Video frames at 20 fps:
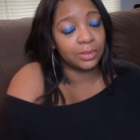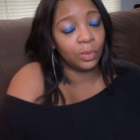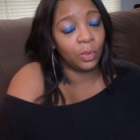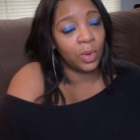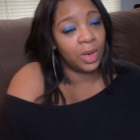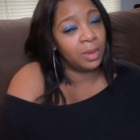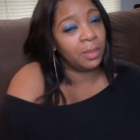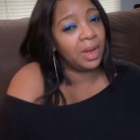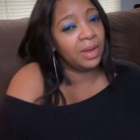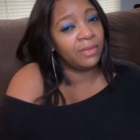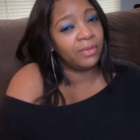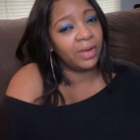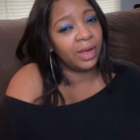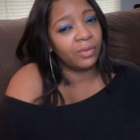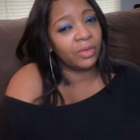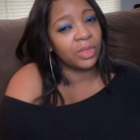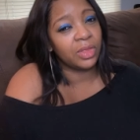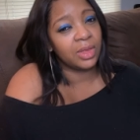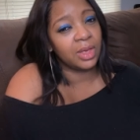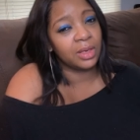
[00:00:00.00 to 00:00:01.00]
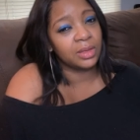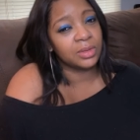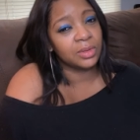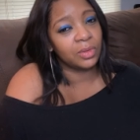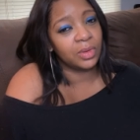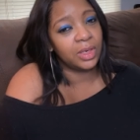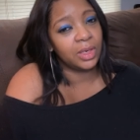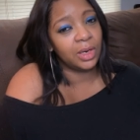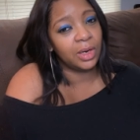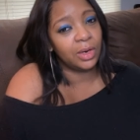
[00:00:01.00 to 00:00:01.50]
one of my favorite things
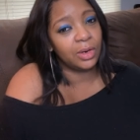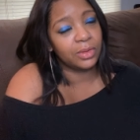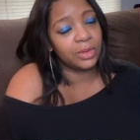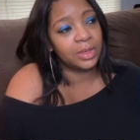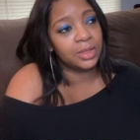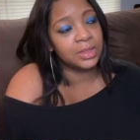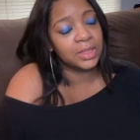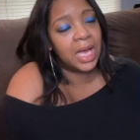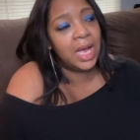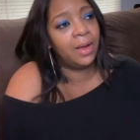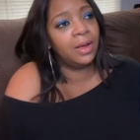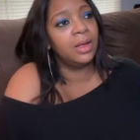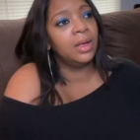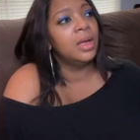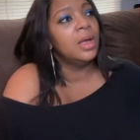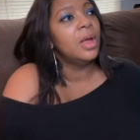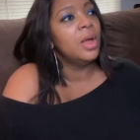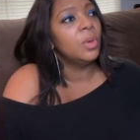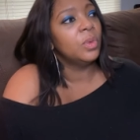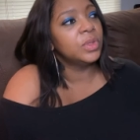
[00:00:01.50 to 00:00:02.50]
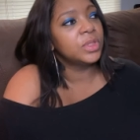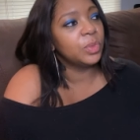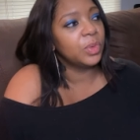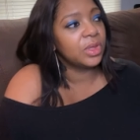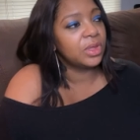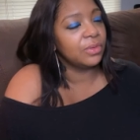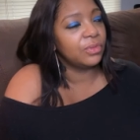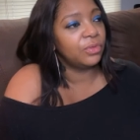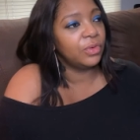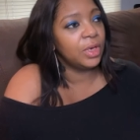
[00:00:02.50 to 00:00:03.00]
on earth because I was
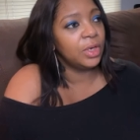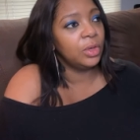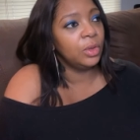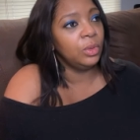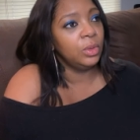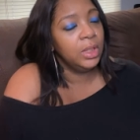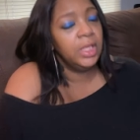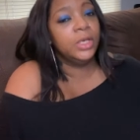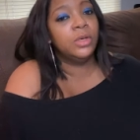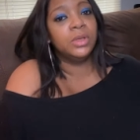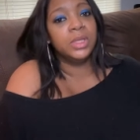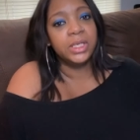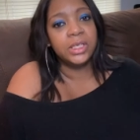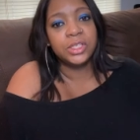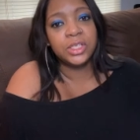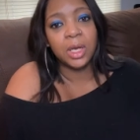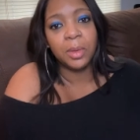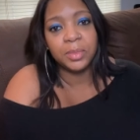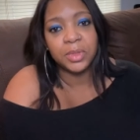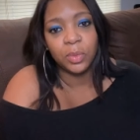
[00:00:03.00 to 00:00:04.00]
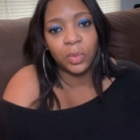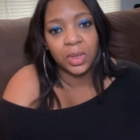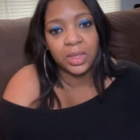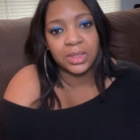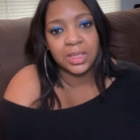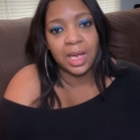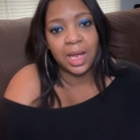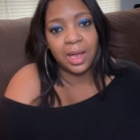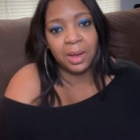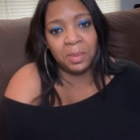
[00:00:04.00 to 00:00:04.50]
with a friend who literally jumped one
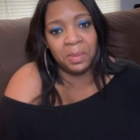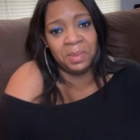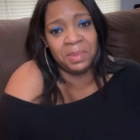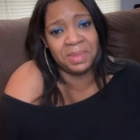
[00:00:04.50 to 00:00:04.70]
time